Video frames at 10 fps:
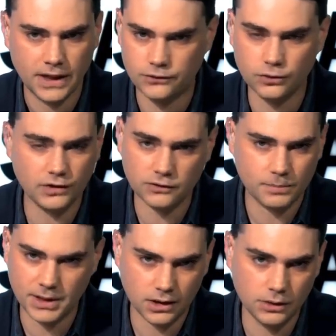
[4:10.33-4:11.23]
And Jews
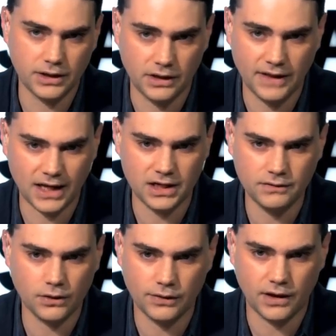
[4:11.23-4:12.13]
aren't to be included in that,
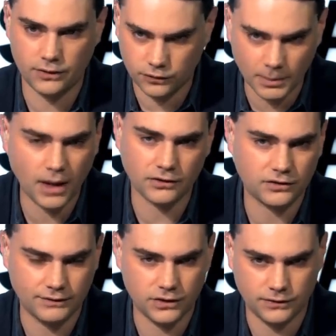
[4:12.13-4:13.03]
even though they are the
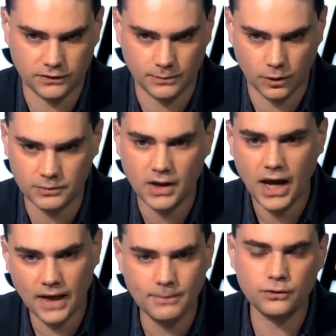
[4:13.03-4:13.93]
smallest of these victim groups
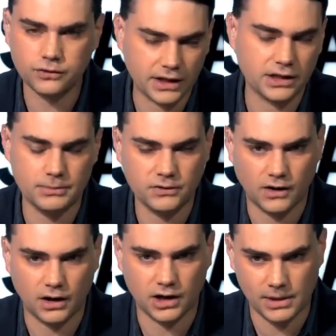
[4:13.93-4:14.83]
and the most likely to be
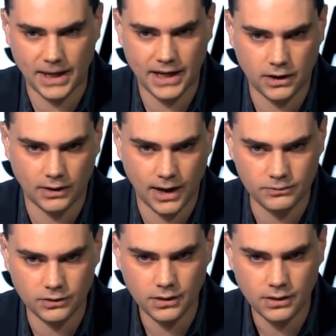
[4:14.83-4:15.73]
targeted by hate
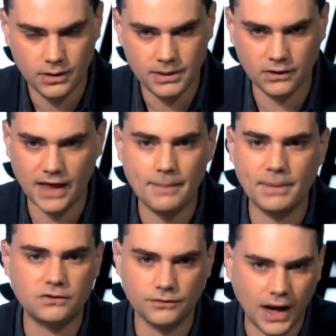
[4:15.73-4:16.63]
crimes, because that
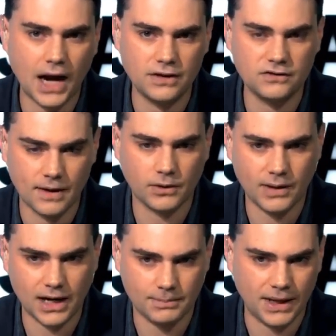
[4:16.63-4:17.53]
might divide the
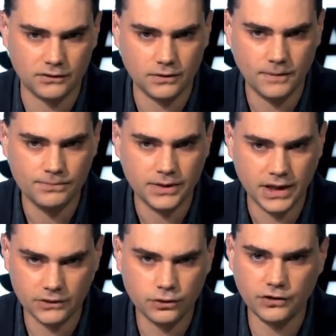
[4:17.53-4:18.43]
Democratic base.
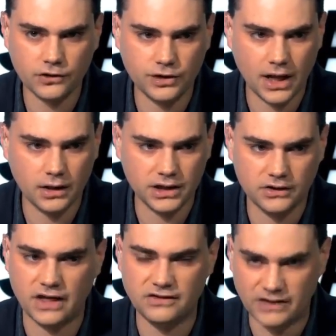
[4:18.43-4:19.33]
Intersectionality
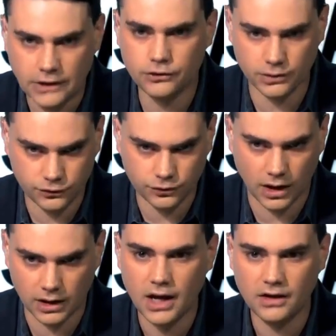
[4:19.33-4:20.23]
is a dangerous
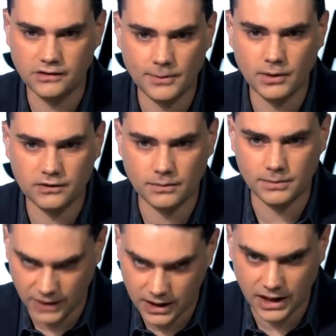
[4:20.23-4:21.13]
drug. Democrats have
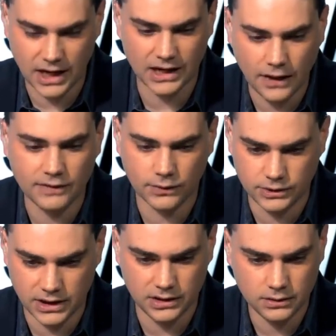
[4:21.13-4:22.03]
been taking it, and now they've
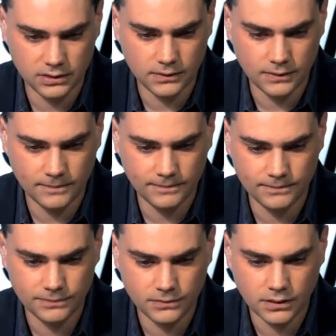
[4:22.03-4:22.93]
OD'd.
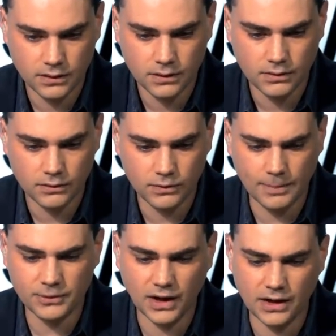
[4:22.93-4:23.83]

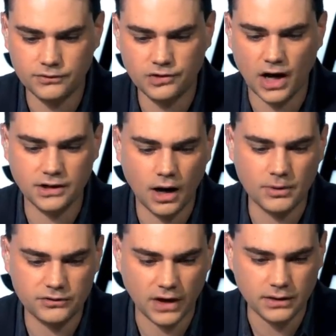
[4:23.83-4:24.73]
Representative John
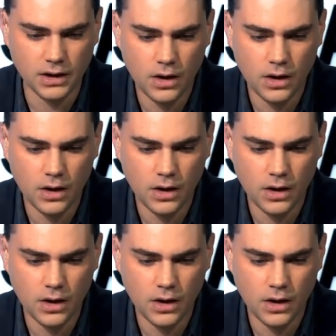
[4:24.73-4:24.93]
Yarmouth said,